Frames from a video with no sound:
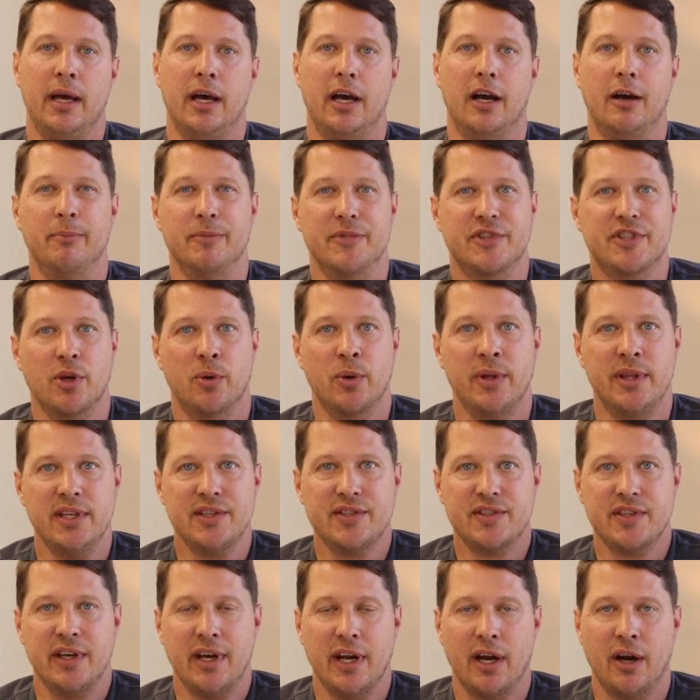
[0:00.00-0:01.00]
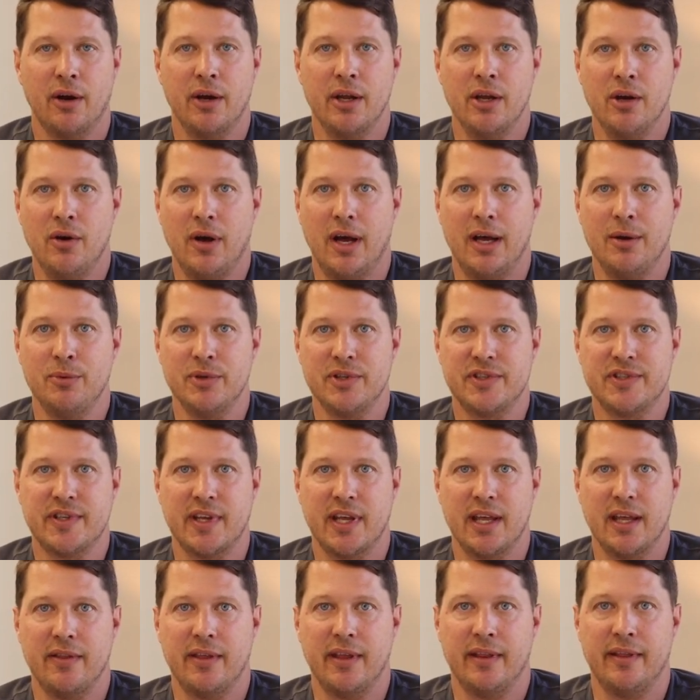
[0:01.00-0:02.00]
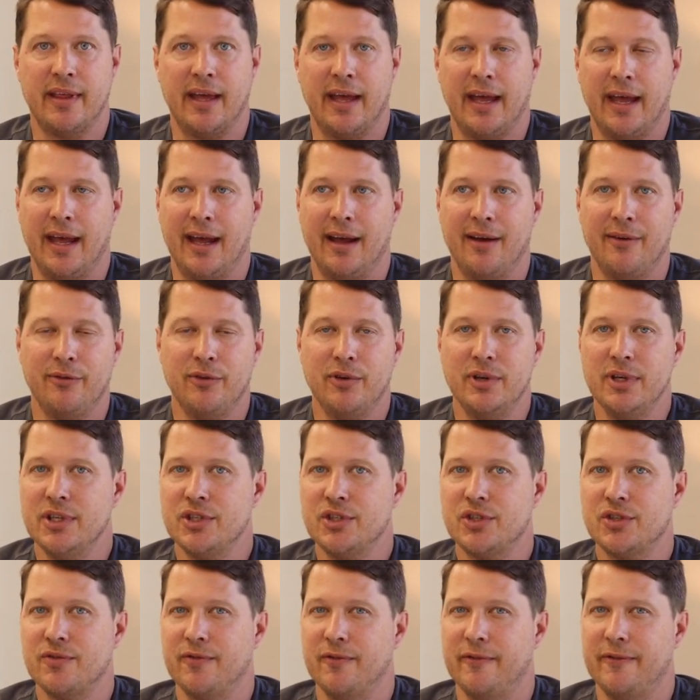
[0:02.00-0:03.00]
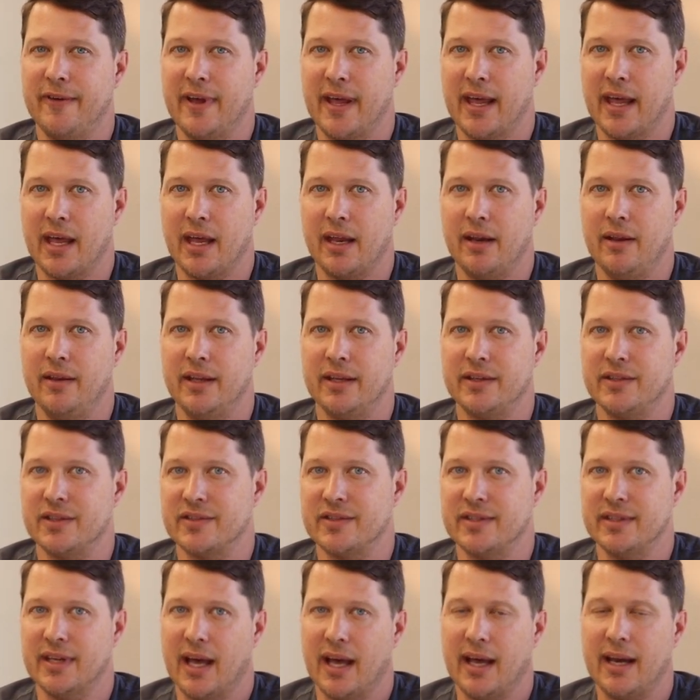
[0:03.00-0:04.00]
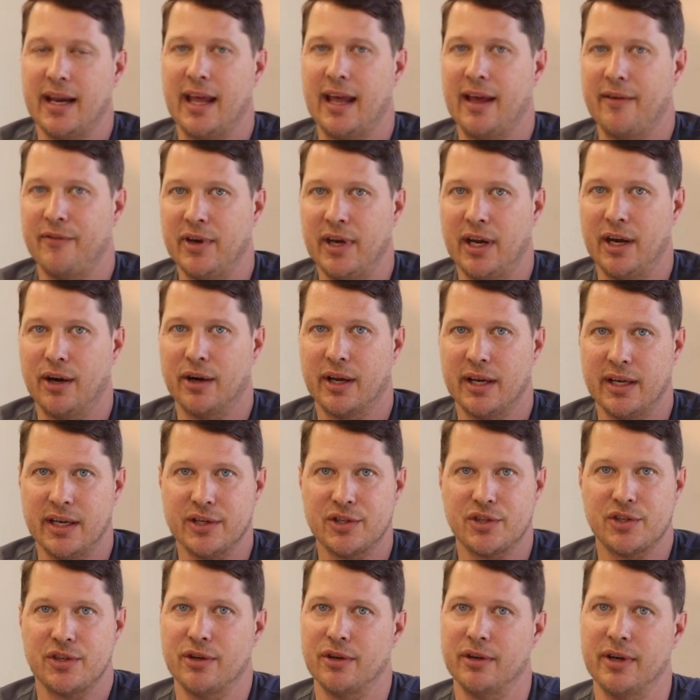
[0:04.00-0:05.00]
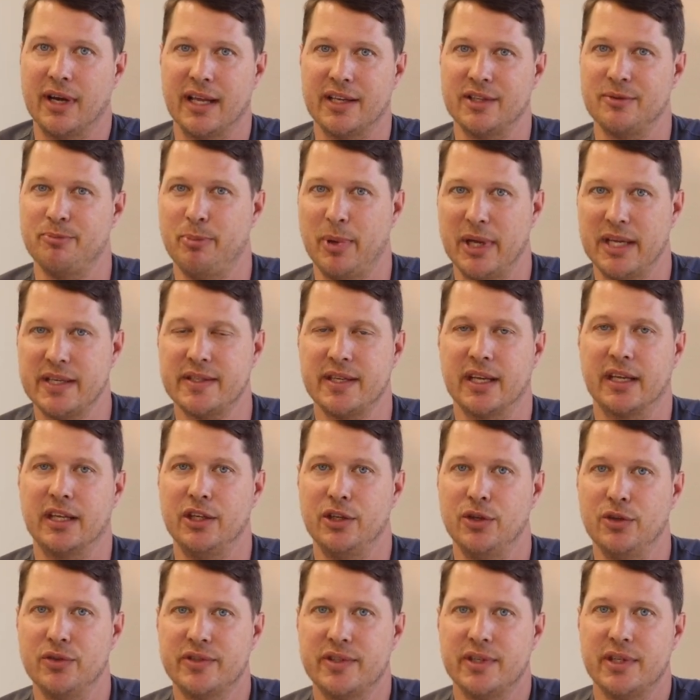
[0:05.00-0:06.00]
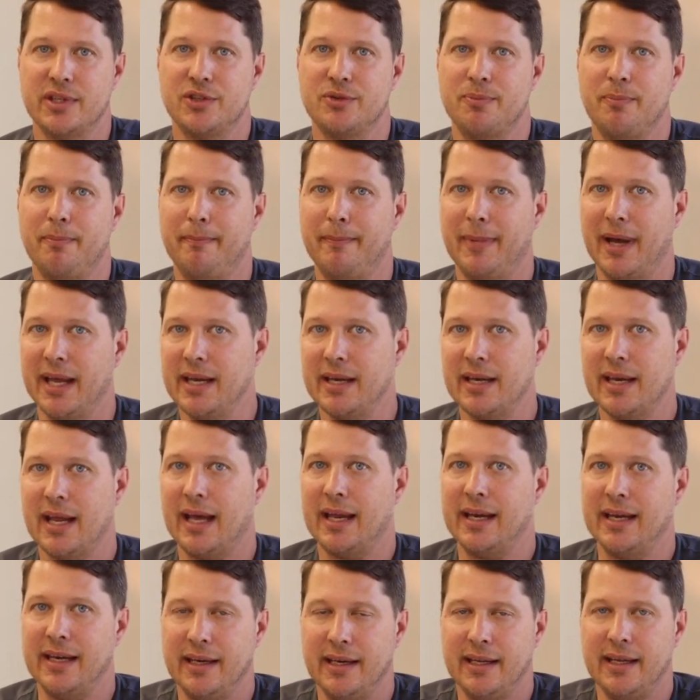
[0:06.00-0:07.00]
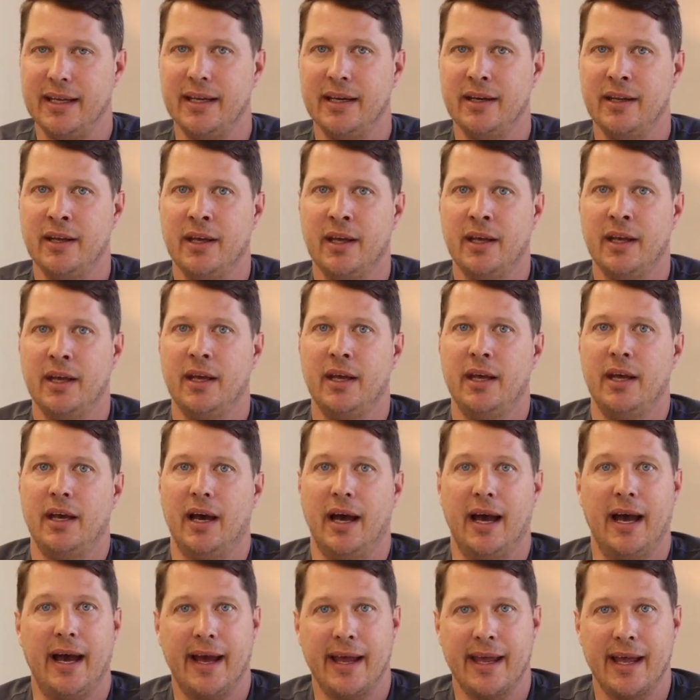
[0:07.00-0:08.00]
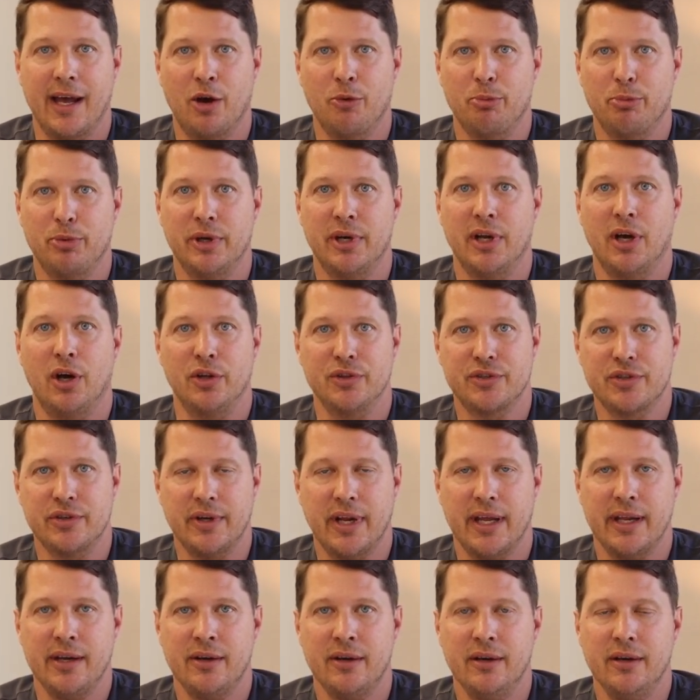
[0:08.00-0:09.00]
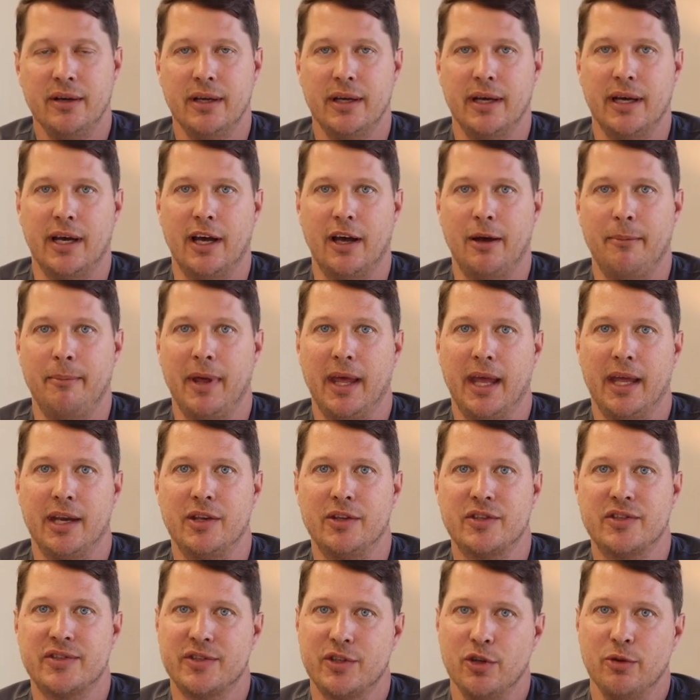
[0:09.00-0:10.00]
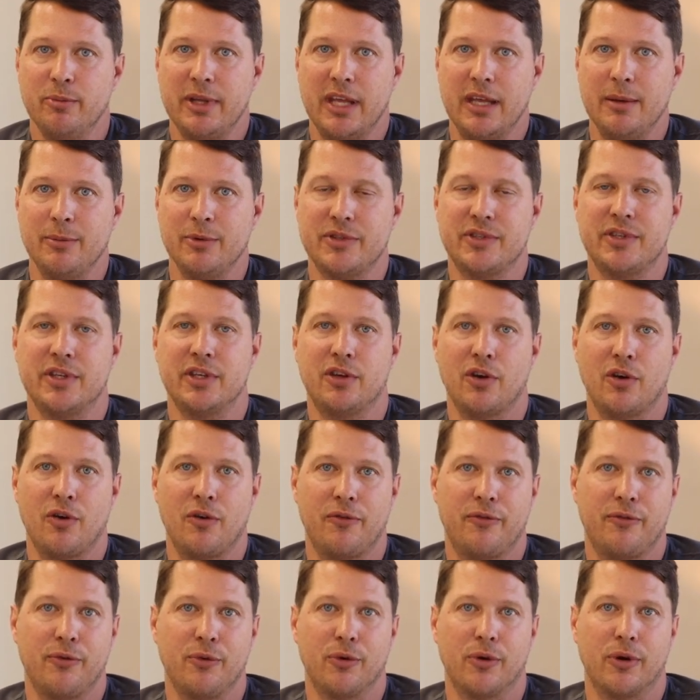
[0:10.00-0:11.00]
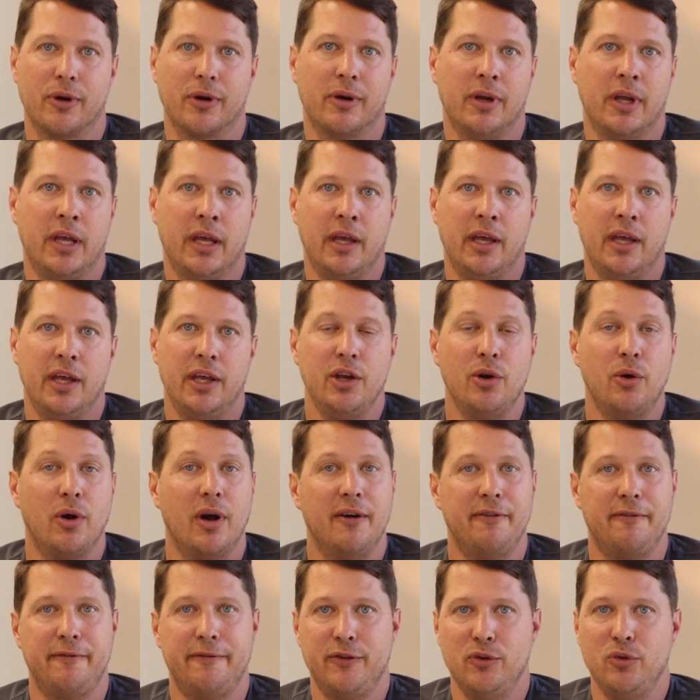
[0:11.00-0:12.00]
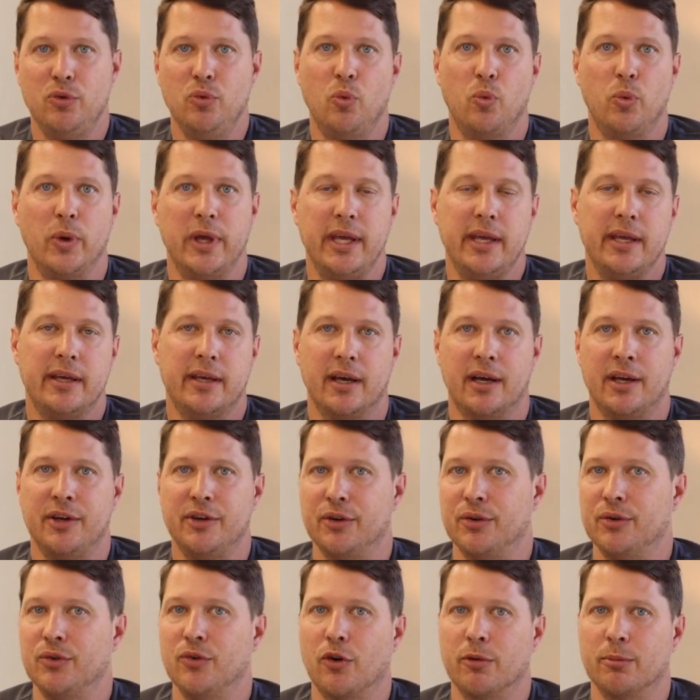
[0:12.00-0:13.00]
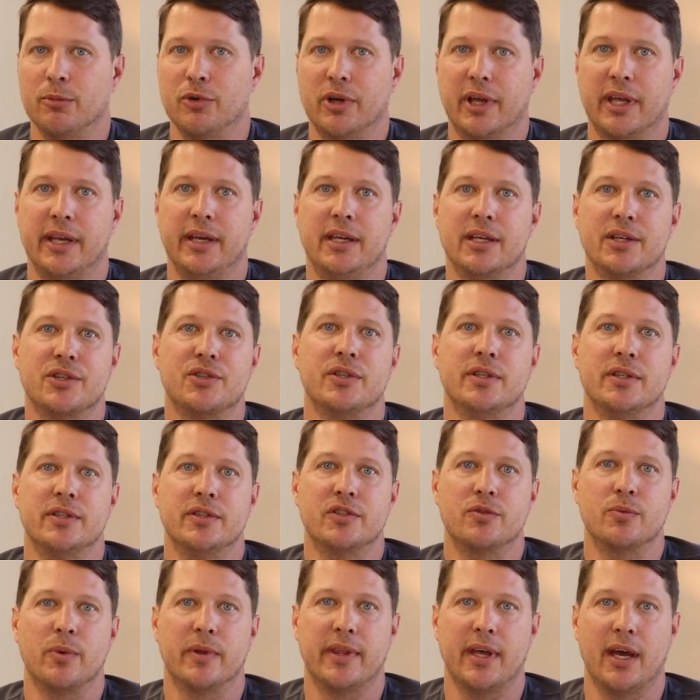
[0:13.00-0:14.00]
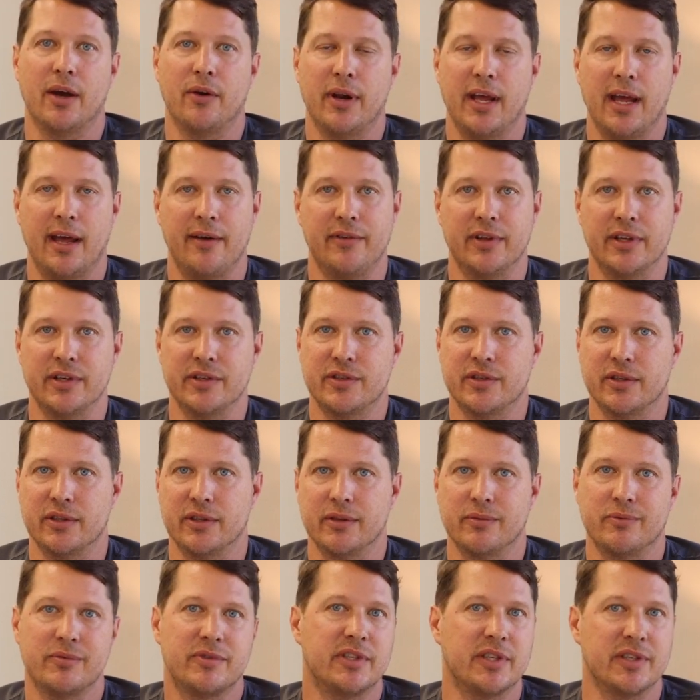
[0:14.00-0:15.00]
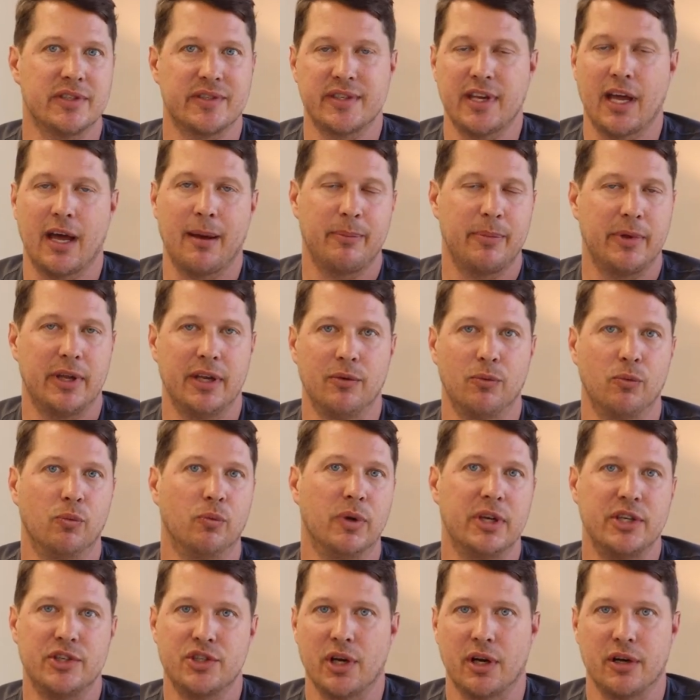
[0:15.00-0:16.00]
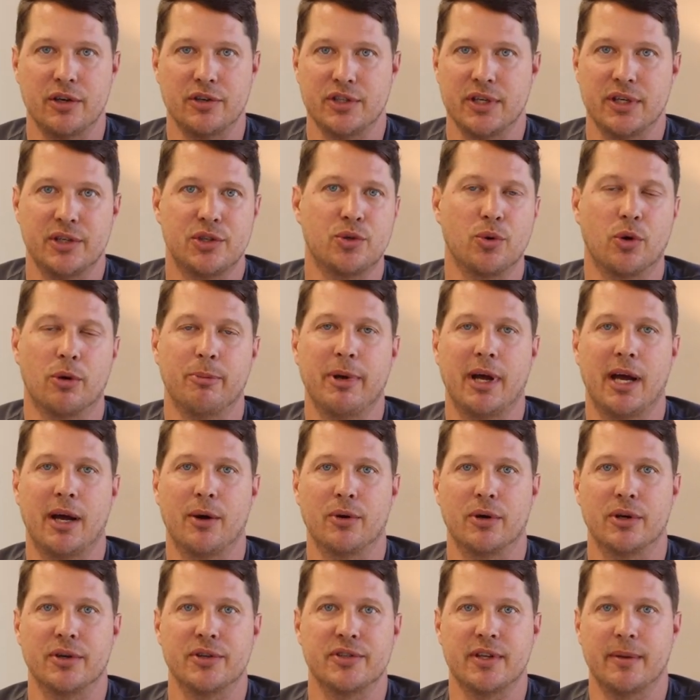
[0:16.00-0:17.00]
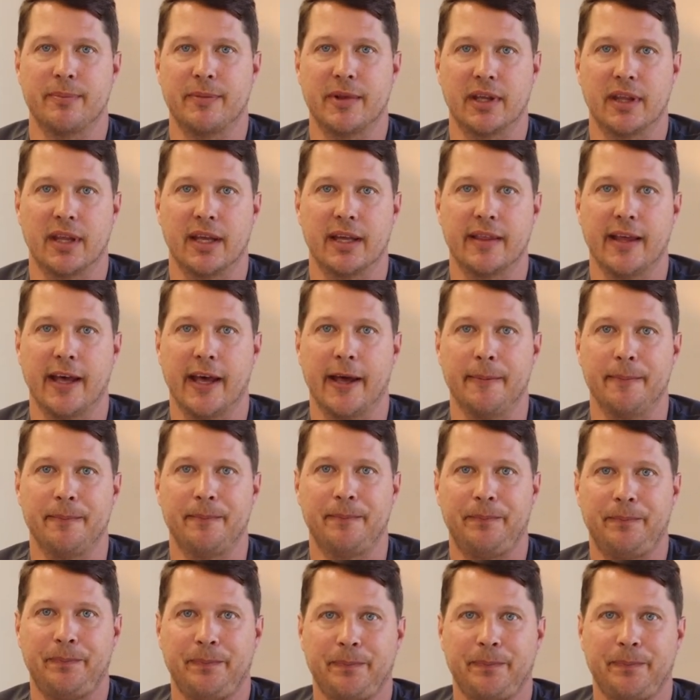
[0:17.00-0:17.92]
Um, so in this scenario, I would say that the average van that does not have an air conditioner and has basic usage might not need a high output alternator um, and still be able to go for you know, a full week under normal conditions without having to, to stop and recharge at shore power or something like that.